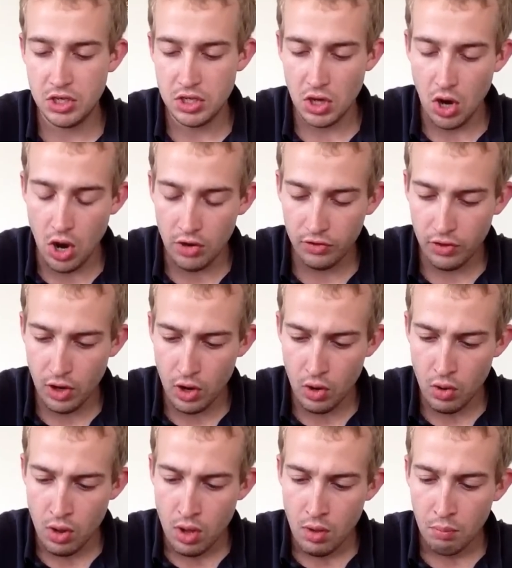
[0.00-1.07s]
It's
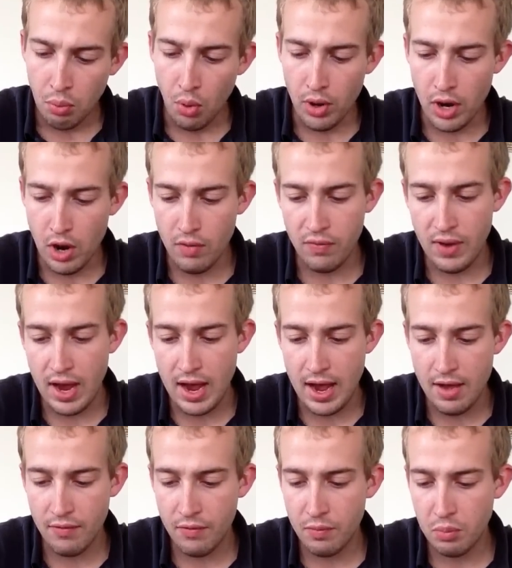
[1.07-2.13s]
also
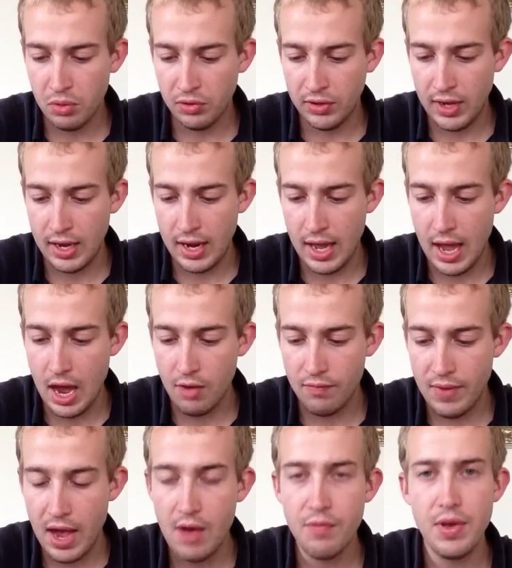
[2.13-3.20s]
0.05%
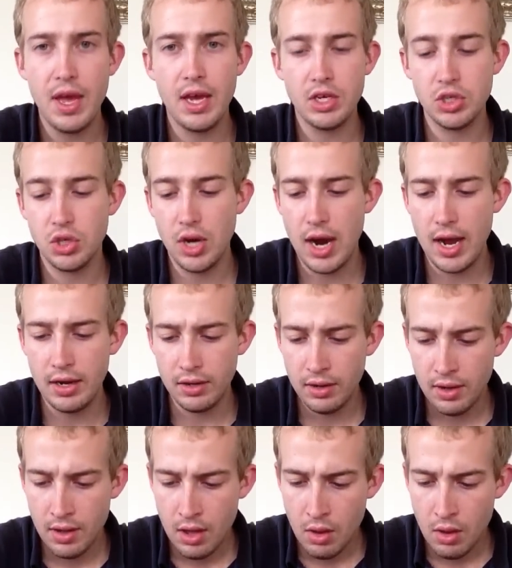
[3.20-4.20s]
alfalfa extract,